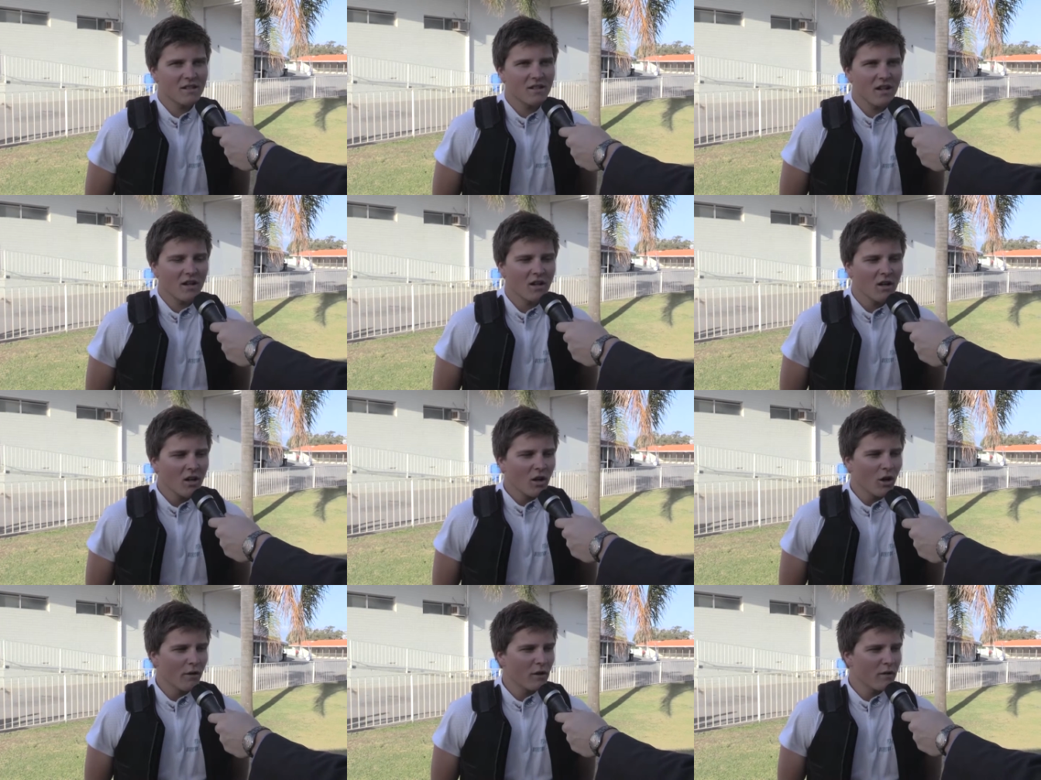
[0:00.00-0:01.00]
And uh,
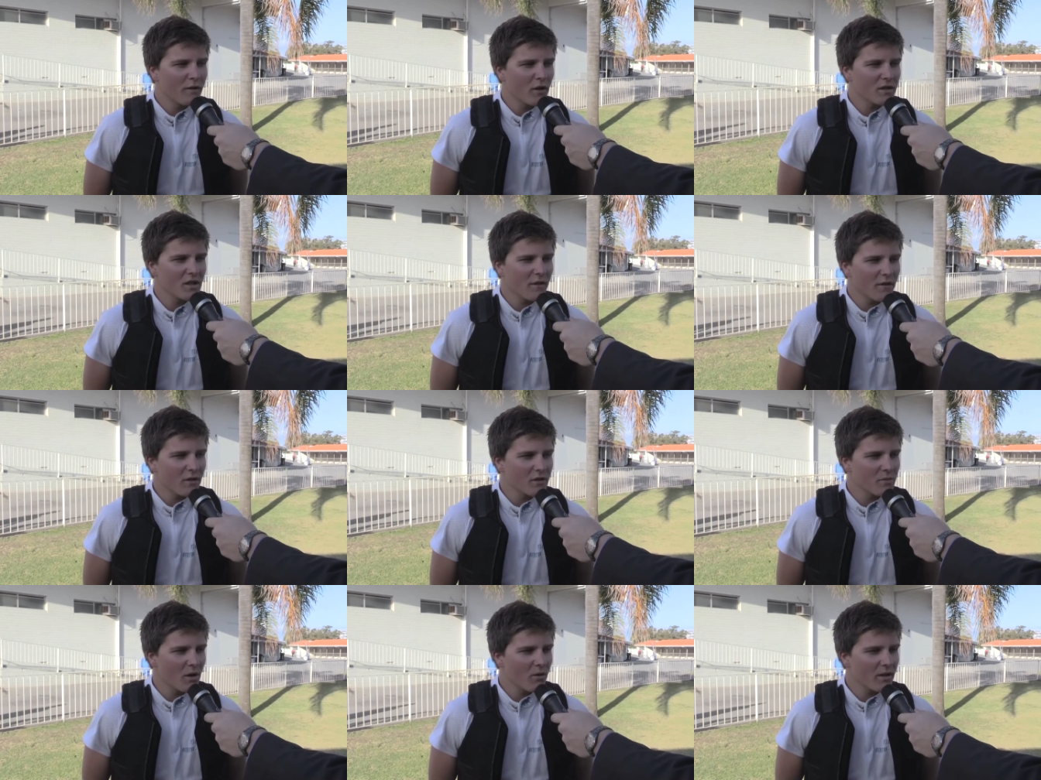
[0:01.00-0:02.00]
hopefully, first up for a
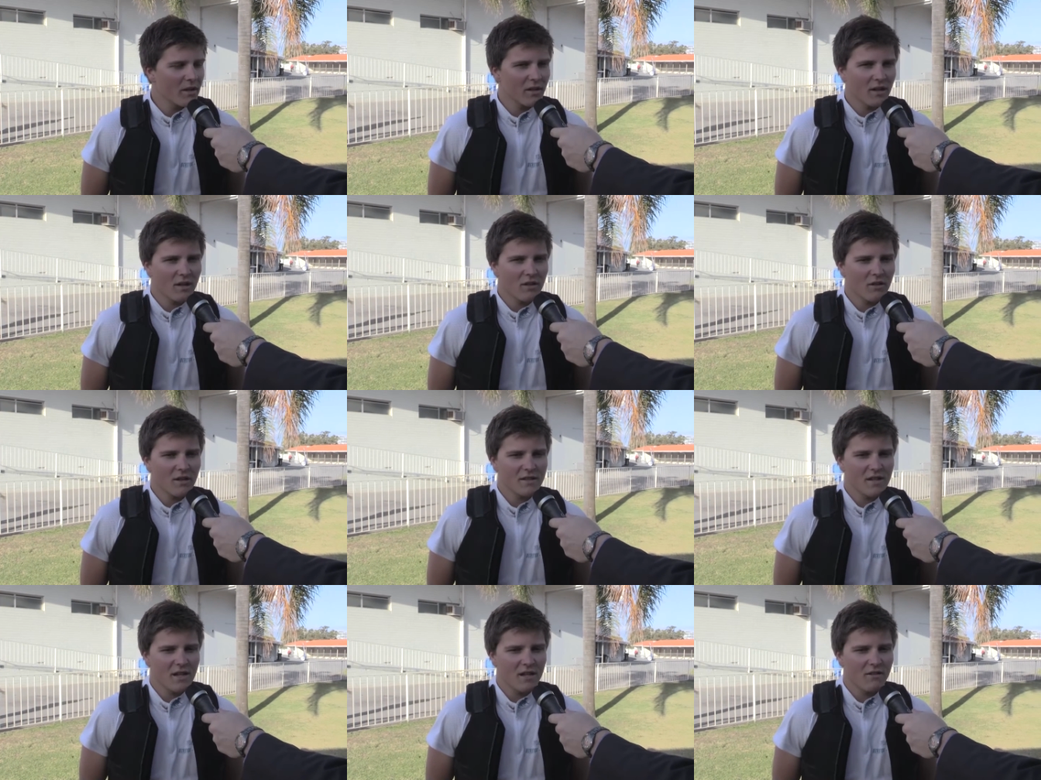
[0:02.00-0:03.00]
spell, we can get a
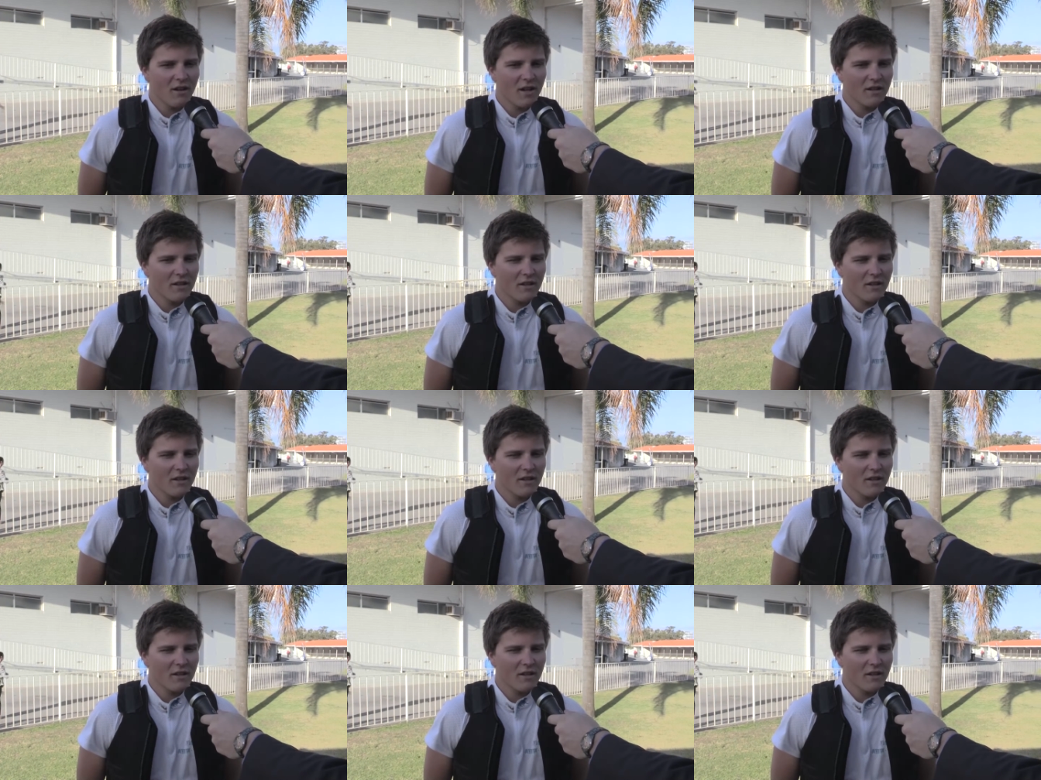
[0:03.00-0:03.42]
nice handy run